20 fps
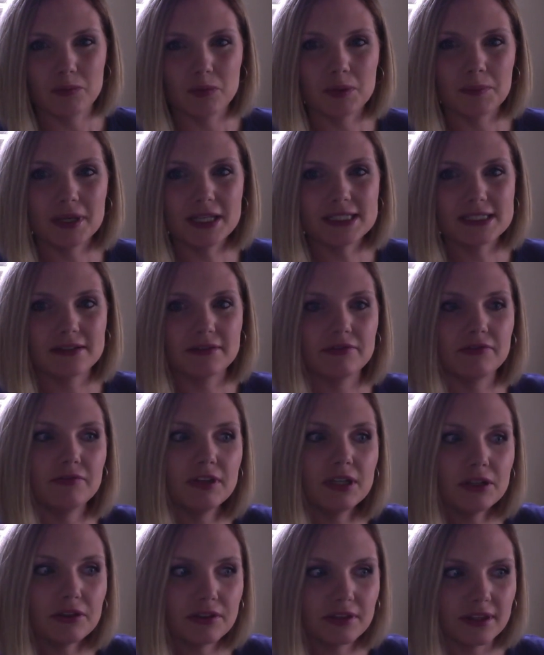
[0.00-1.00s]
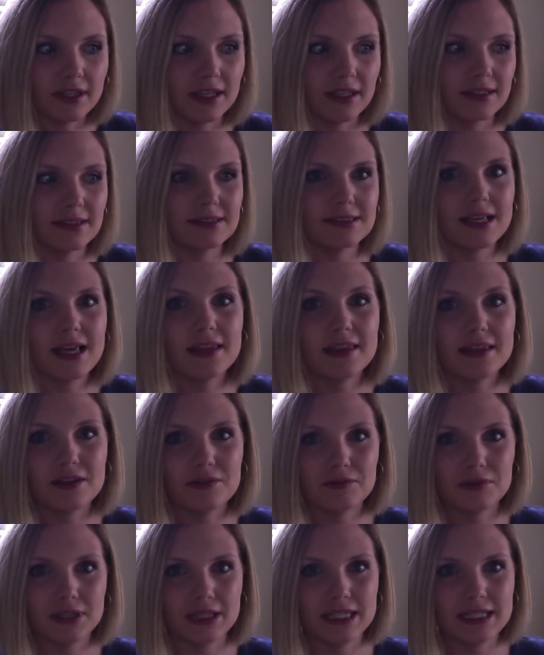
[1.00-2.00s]
We're meant to feel things and then
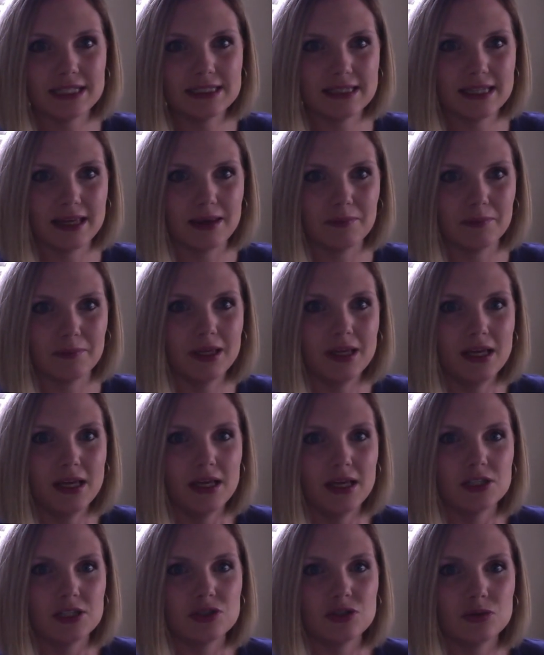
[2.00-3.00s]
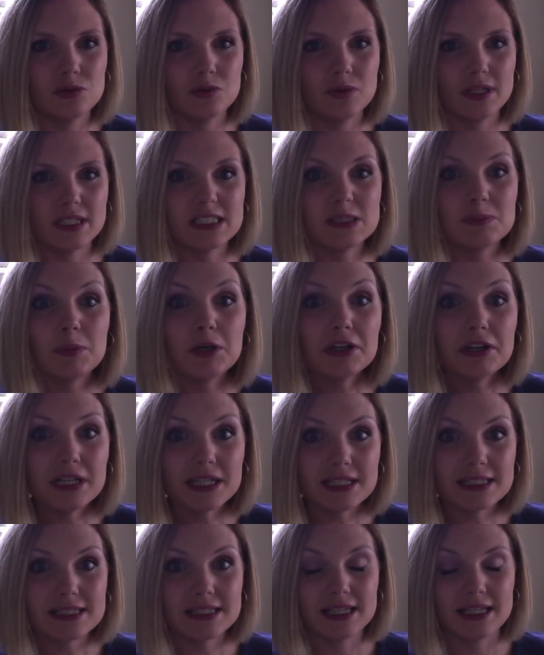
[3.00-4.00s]
release them, to
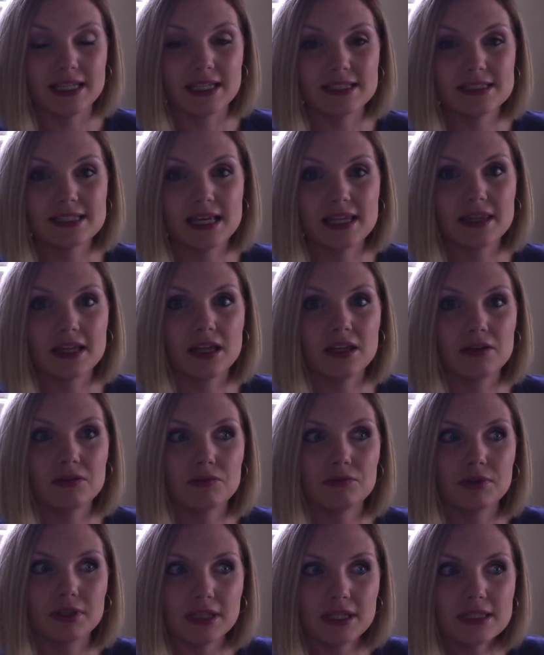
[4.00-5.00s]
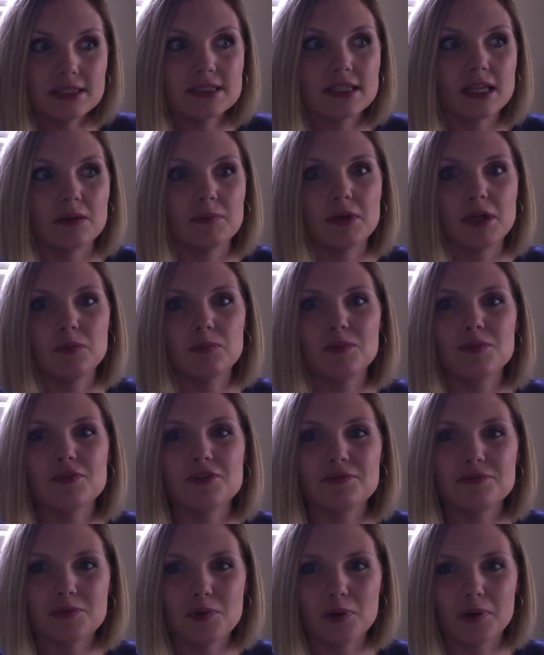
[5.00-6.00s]
experience things and then release them and
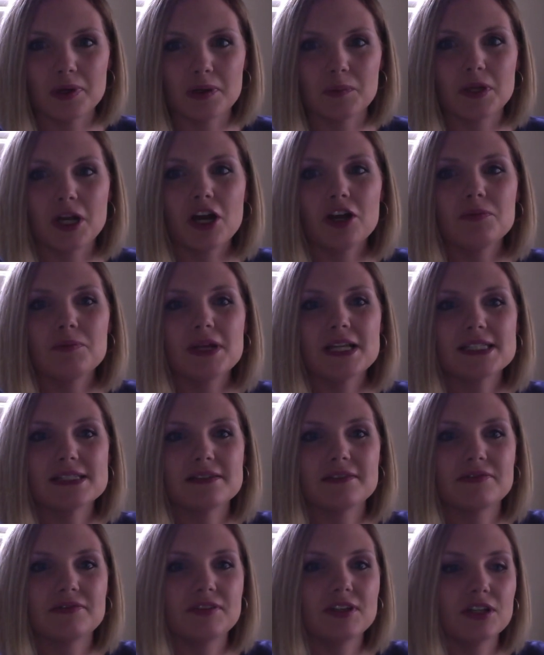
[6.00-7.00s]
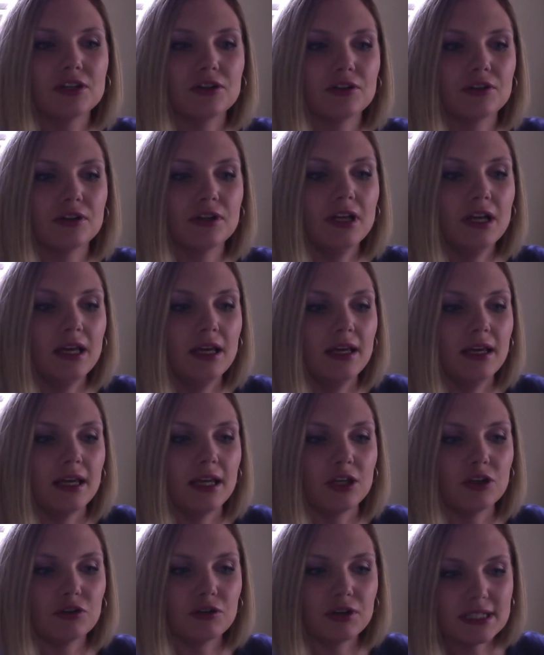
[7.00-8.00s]
move forward. We aren't meant to feel
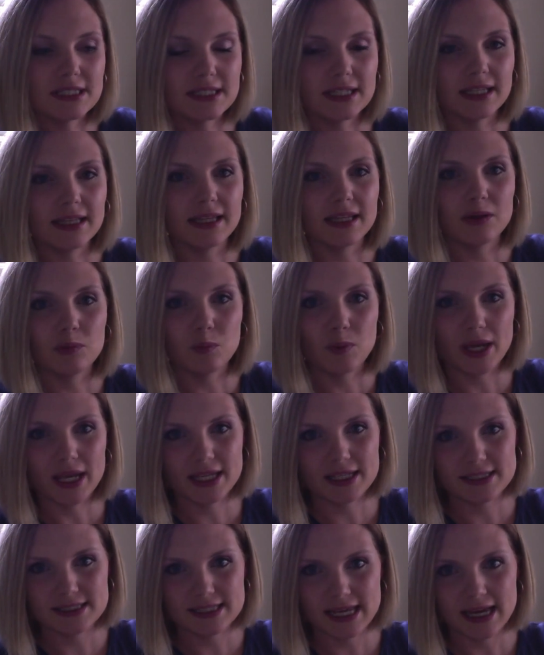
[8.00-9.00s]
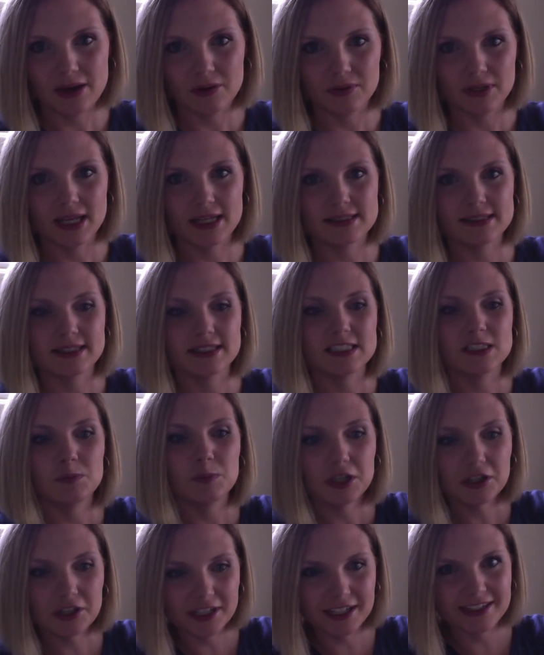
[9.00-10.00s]
increasingly weighed down as
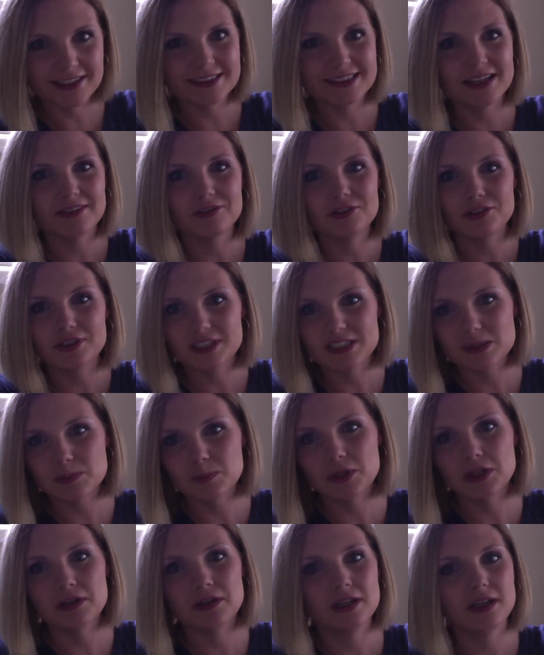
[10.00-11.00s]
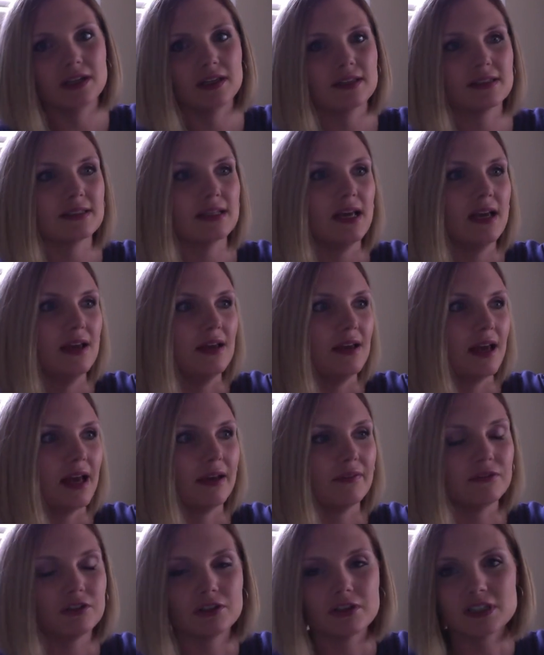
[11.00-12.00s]
experience after experience
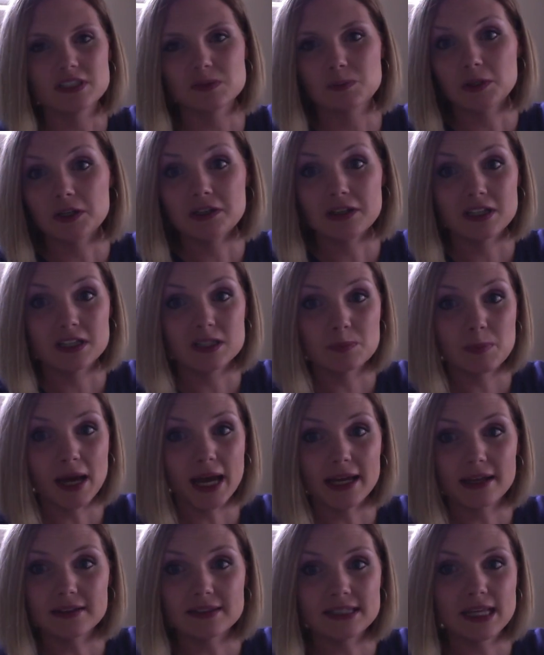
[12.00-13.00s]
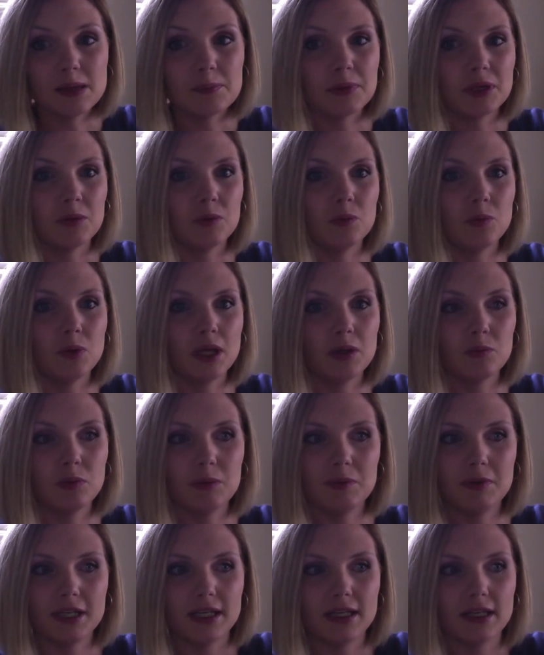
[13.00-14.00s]
after experience piles up, and we
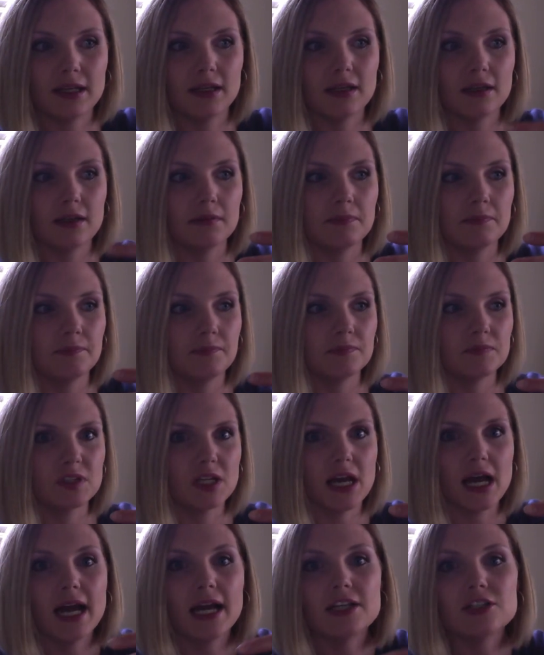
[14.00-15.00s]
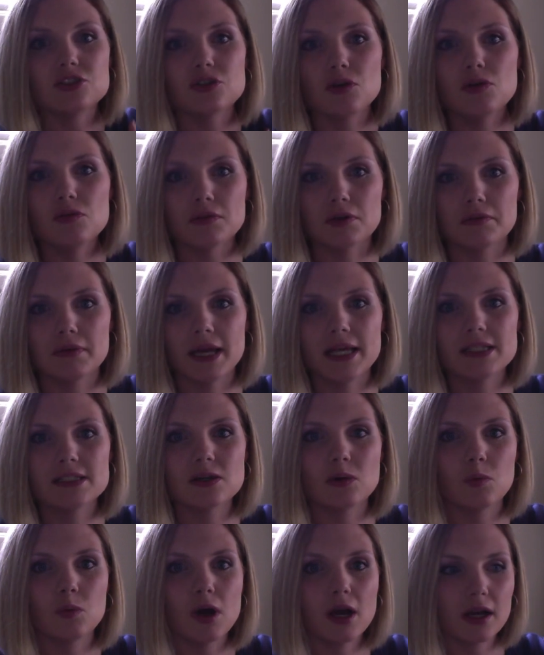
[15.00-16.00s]
begin to hunch over, right?
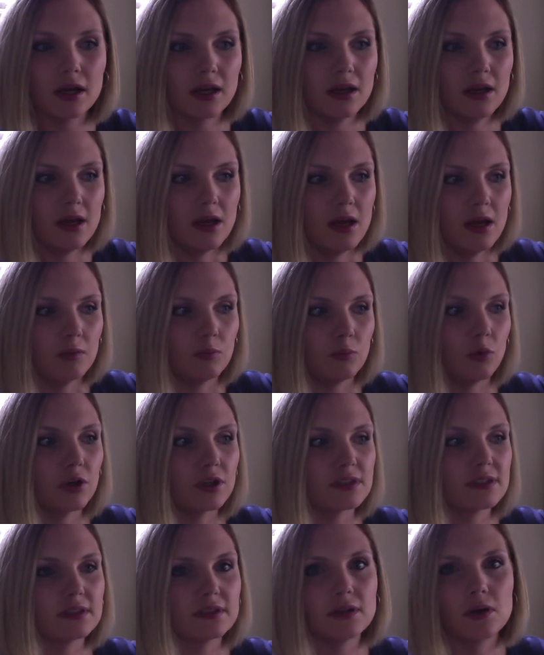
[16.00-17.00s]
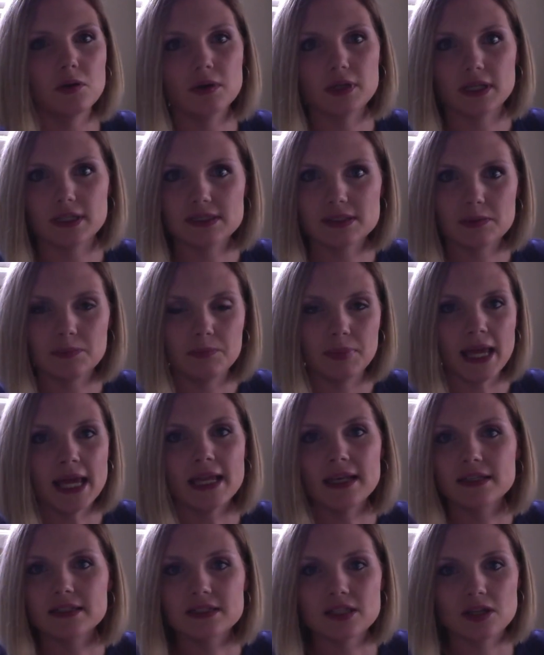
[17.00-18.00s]
To walk more slowly, to
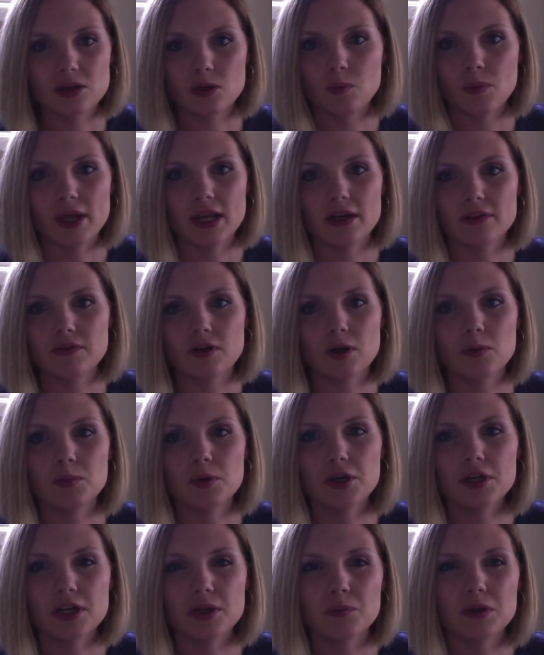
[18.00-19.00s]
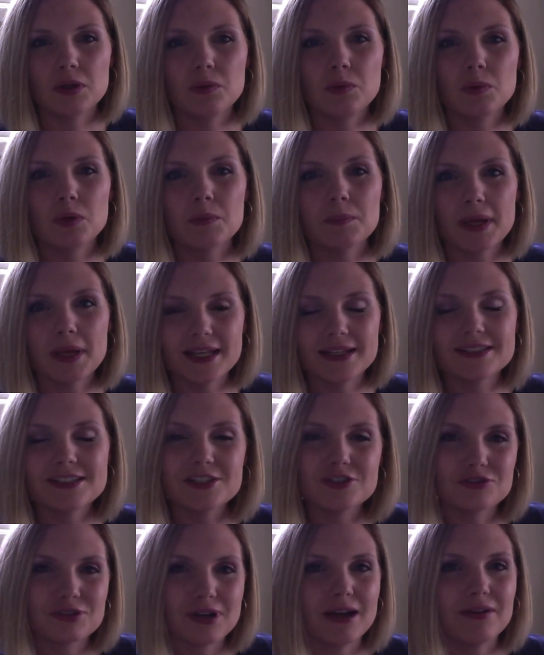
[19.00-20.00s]
bend to the weight of our burden. We were meant to
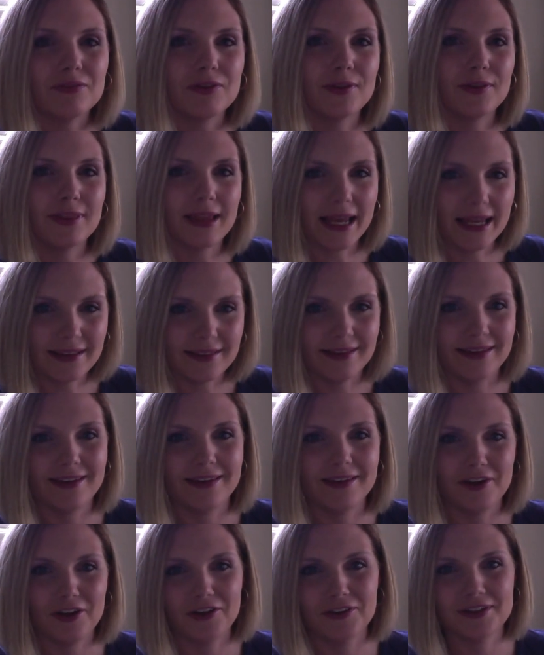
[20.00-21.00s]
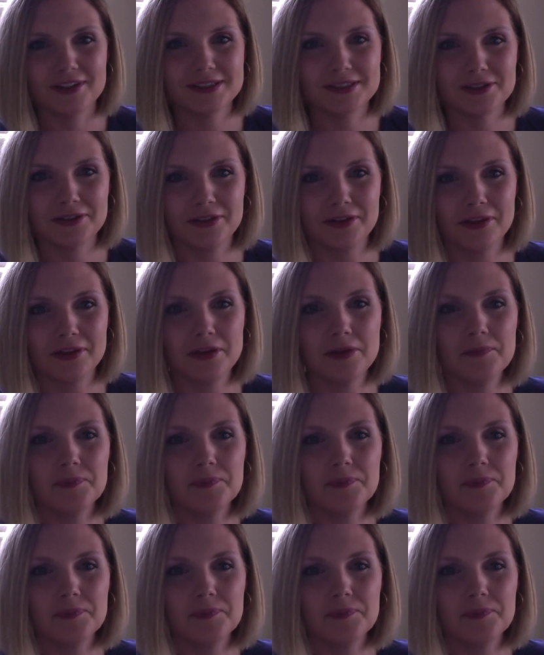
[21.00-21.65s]
travel lightly on this earth.